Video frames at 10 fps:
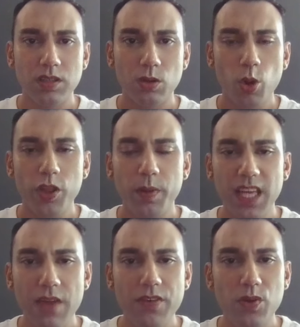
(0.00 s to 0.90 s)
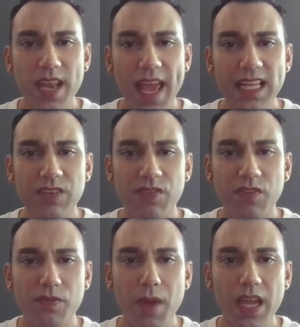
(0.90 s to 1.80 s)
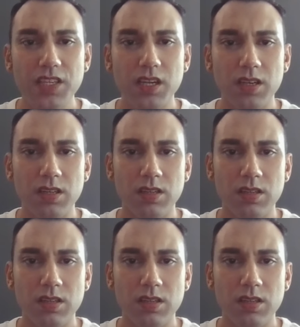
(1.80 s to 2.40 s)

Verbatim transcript: or they will give you negative information,